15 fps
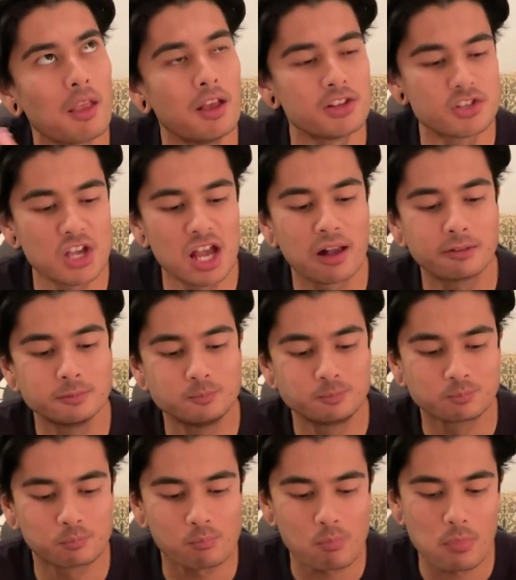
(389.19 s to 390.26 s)
it's like
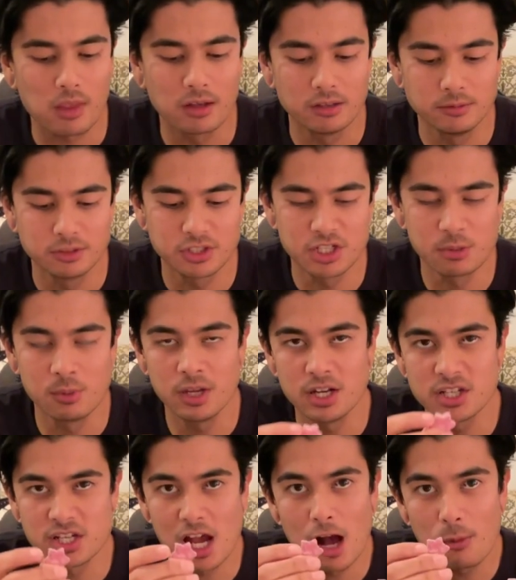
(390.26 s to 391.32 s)
similar
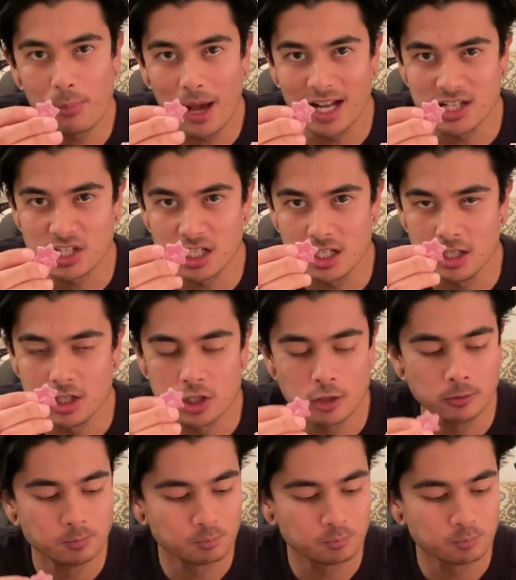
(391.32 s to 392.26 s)
to Sour Patch Kids